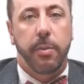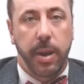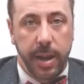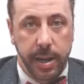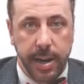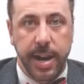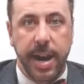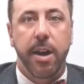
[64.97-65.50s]

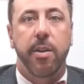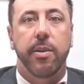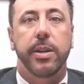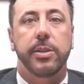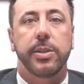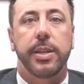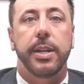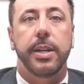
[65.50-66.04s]
an
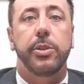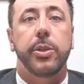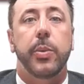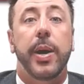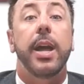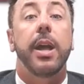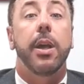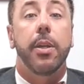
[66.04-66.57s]
inheritance into
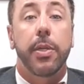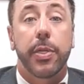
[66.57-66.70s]
a